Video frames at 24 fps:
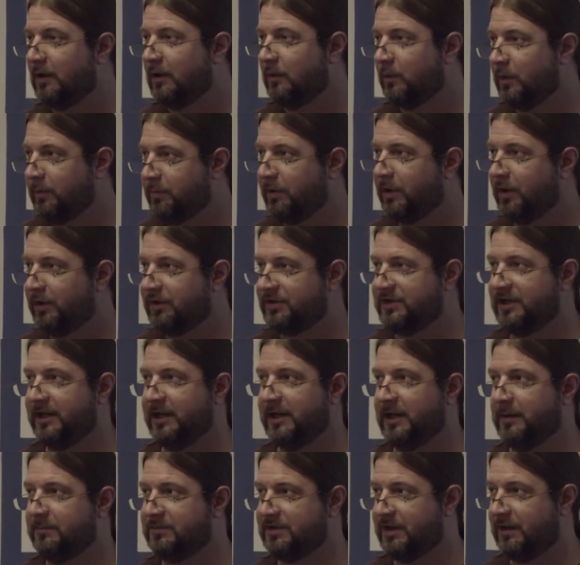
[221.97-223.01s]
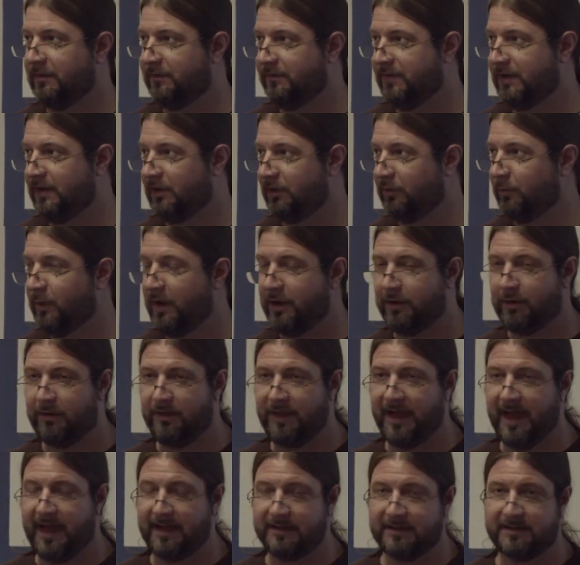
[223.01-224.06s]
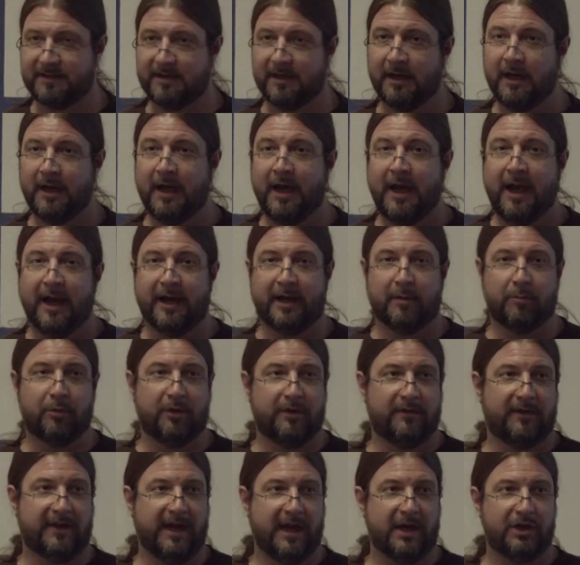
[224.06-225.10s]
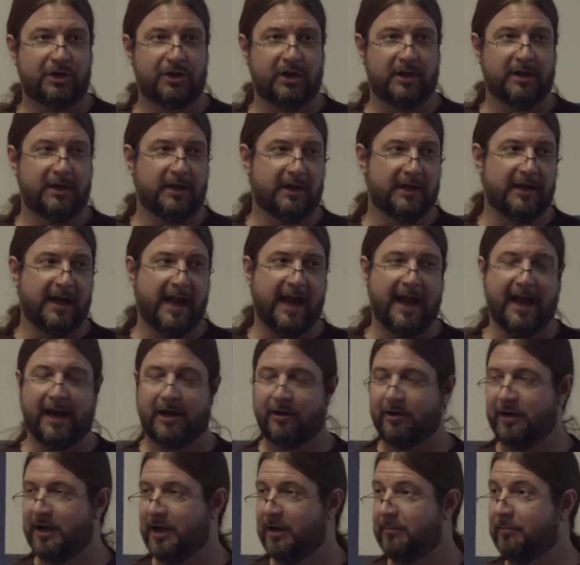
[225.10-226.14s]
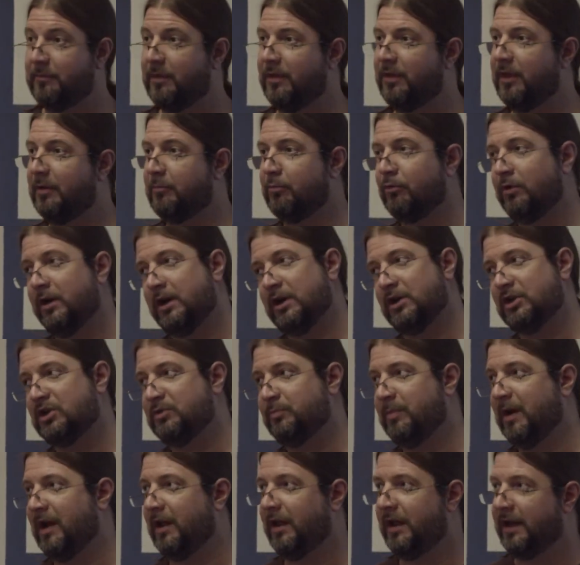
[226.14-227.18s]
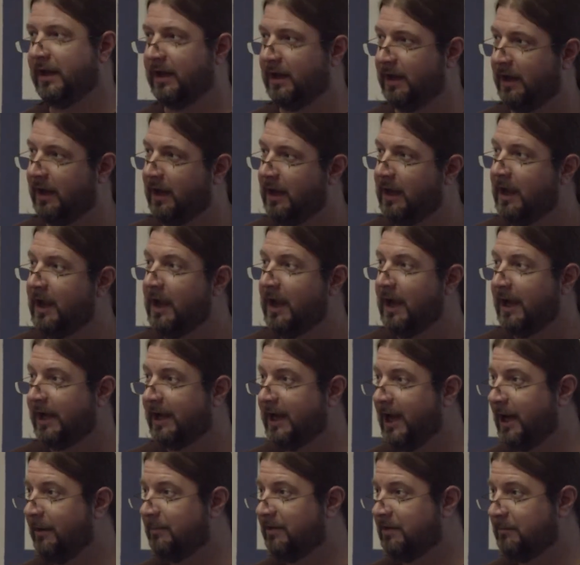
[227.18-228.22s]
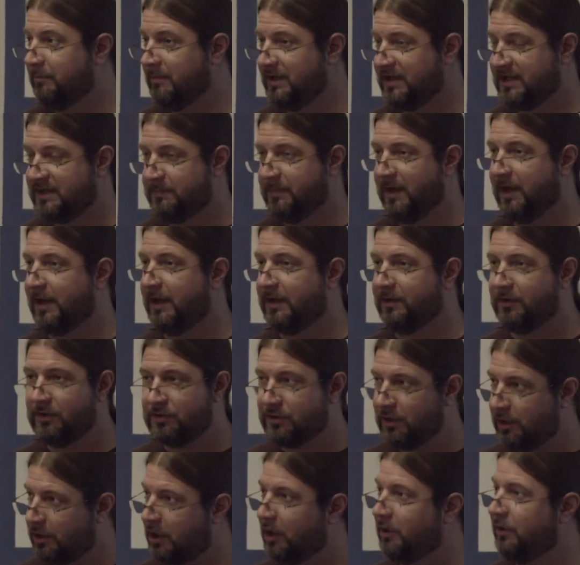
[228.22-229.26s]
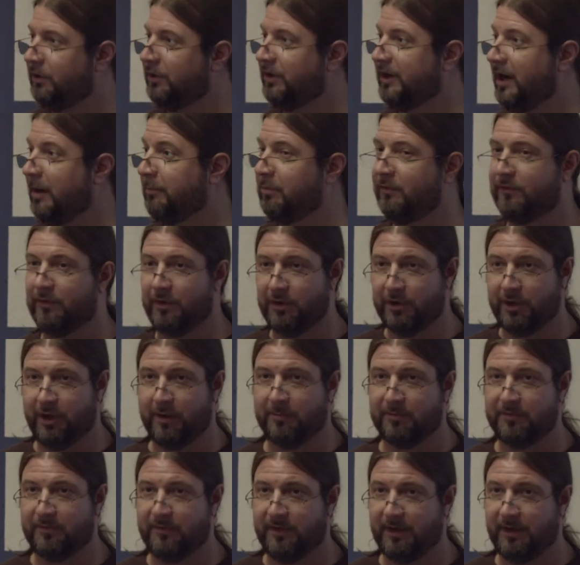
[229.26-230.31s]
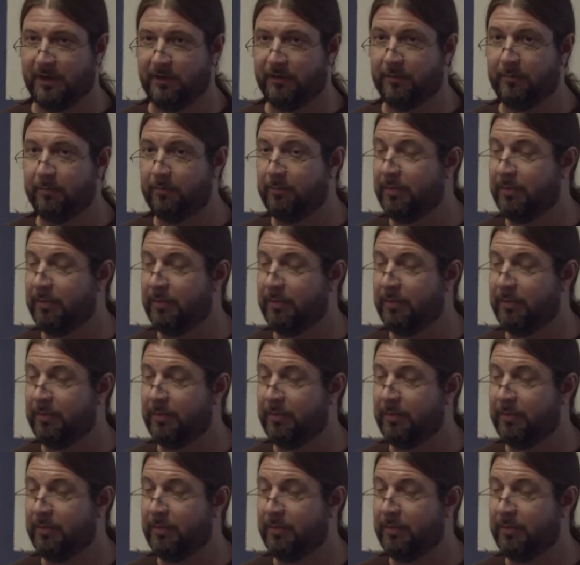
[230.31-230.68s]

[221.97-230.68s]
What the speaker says: we put all the synonyms in a field, whether that's an abbreviation, an acronym, the British spelling, a common misspelling. Those all go in the non-preferred terms field.